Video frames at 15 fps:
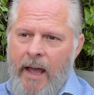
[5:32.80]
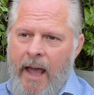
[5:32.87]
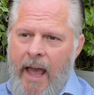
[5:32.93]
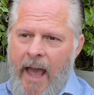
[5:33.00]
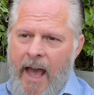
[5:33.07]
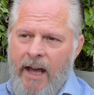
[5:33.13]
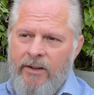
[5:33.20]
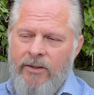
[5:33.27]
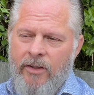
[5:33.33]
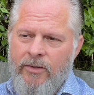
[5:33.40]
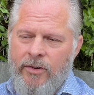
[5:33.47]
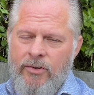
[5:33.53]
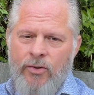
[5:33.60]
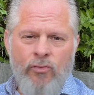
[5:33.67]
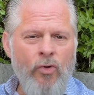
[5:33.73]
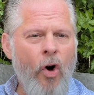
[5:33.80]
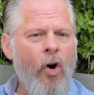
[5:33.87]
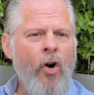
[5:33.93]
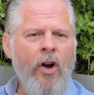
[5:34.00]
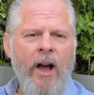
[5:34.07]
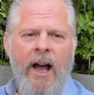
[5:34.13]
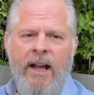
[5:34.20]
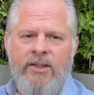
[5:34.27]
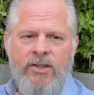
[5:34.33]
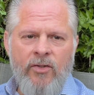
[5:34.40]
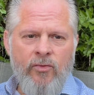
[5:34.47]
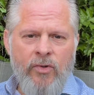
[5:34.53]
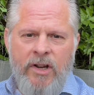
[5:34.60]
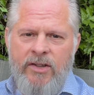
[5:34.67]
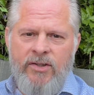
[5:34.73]
And there's all kinds
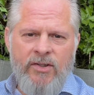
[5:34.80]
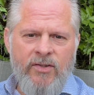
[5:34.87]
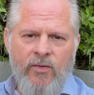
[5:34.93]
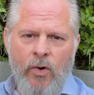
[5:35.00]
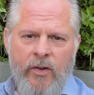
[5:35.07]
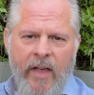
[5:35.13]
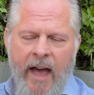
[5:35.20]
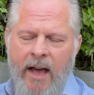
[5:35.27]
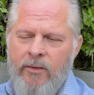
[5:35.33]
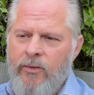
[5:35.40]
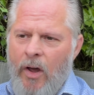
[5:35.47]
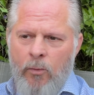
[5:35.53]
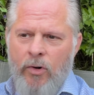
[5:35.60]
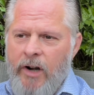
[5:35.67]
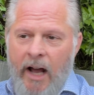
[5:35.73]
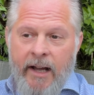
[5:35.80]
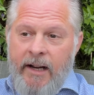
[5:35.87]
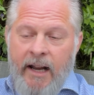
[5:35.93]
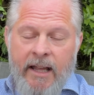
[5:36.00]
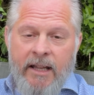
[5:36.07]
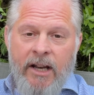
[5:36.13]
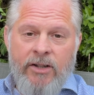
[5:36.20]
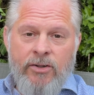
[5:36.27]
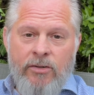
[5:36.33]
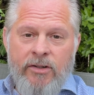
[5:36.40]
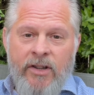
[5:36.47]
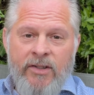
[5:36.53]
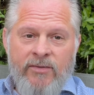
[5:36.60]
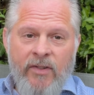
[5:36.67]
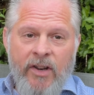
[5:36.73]
of reasons for that we're not going to get into in
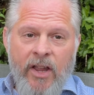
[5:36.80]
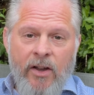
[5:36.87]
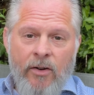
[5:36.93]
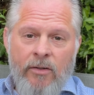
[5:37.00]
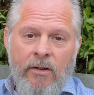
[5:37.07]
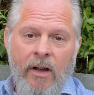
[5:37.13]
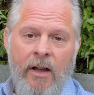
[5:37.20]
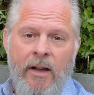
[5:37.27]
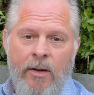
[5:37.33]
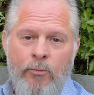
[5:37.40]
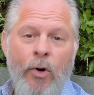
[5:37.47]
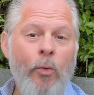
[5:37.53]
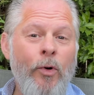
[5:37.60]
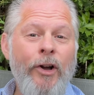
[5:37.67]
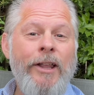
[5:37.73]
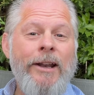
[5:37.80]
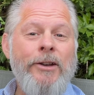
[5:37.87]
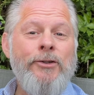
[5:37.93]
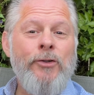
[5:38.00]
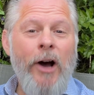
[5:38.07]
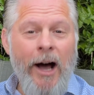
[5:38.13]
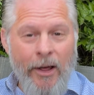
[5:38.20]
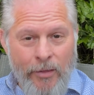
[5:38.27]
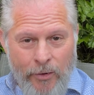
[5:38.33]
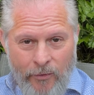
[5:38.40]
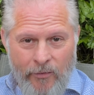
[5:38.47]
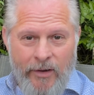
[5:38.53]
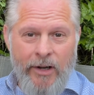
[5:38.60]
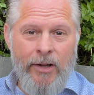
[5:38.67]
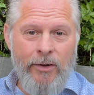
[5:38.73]
this video, but we'll get into other
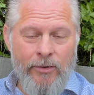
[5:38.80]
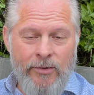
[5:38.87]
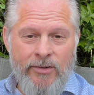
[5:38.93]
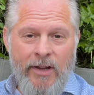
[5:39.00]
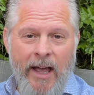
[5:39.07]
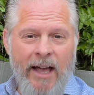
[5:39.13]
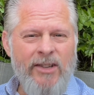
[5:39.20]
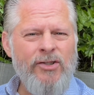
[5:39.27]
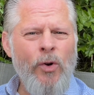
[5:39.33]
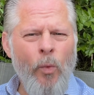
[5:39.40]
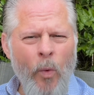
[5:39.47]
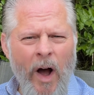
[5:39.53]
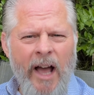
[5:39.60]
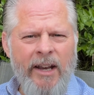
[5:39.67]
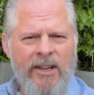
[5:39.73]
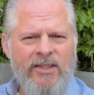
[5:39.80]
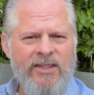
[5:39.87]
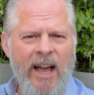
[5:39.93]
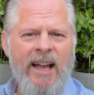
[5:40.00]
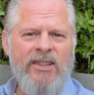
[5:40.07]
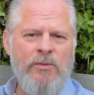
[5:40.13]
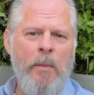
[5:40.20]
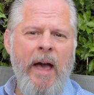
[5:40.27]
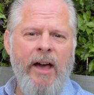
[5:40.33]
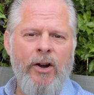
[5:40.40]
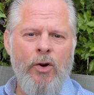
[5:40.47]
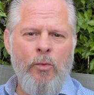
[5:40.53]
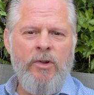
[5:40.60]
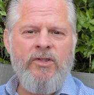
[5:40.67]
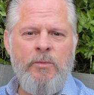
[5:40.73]
videos as to why does size
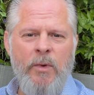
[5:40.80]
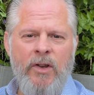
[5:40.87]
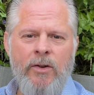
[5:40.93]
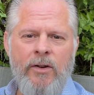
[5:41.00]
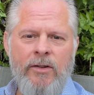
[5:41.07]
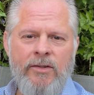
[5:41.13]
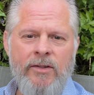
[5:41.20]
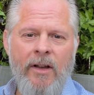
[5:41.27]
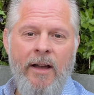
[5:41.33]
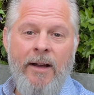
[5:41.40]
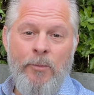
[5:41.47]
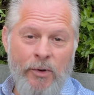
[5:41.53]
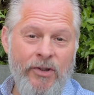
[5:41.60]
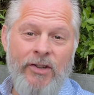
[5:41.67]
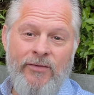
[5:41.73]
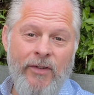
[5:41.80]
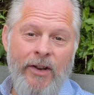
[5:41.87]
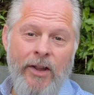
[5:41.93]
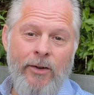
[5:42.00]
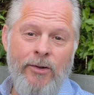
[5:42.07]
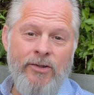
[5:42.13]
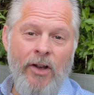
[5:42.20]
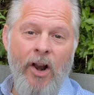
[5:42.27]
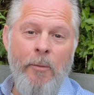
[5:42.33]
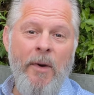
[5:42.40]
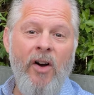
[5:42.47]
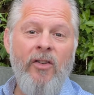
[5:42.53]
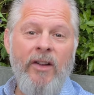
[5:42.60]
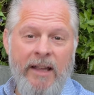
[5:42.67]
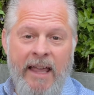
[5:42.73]
matter with speakers. But this video is all
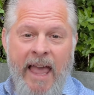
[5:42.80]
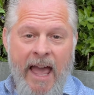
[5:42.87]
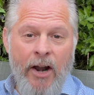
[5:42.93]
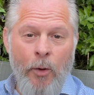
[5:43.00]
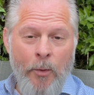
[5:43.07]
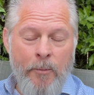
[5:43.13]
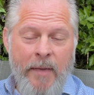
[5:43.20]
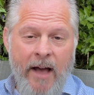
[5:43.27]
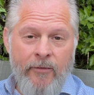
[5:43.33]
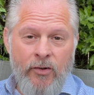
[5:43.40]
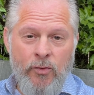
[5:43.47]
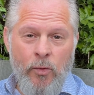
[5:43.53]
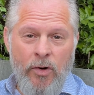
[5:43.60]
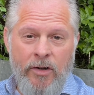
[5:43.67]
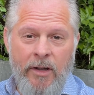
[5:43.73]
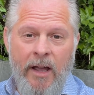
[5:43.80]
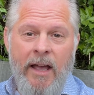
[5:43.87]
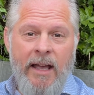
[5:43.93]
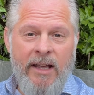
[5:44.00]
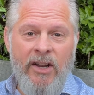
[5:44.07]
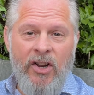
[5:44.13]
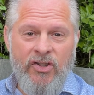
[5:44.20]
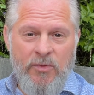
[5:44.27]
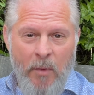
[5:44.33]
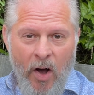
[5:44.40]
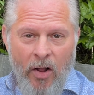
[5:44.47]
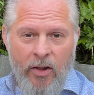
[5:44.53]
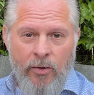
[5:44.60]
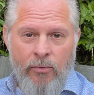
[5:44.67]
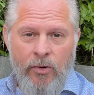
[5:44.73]
about, can open baffles work in a
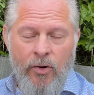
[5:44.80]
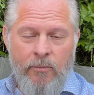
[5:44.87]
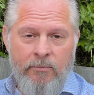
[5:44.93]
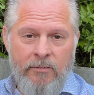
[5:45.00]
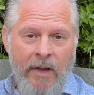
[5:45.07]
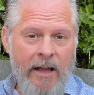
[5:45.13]
smaller room?